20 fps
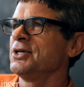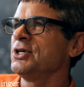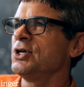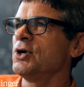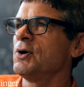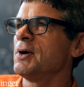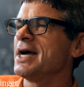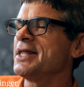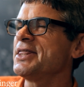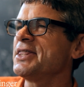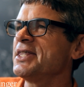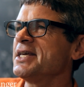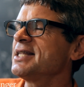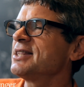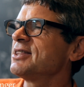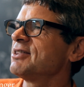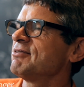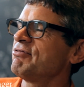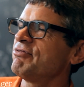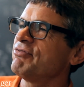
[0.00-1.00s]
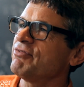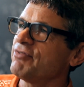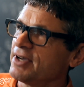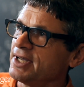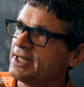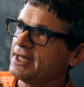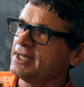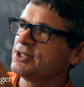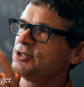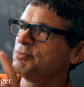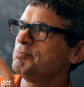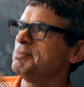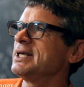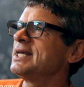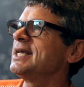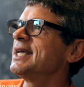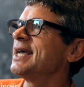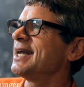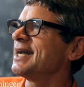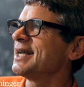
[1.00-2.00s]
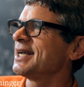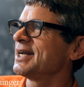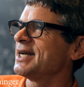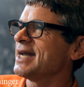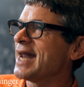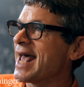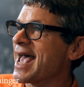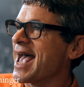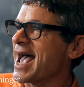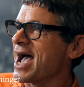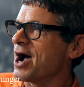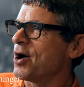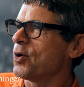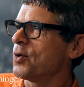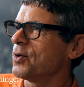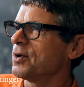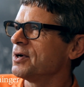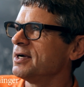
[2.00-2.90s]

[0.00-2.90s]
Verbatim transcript: You know, I think the fun is beginning now.